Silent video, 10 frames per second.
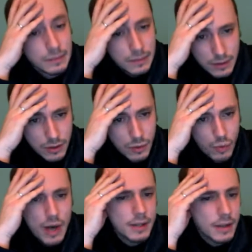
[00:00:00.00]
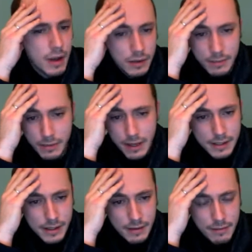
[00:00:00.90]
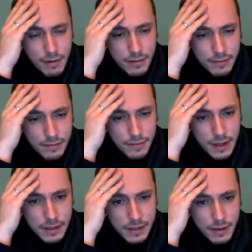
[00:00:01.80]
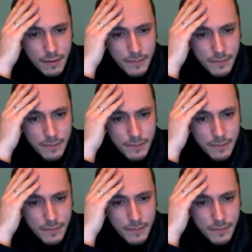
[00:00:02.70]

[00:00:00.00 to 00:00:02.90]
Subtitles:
So white is going to play c4. That's clear.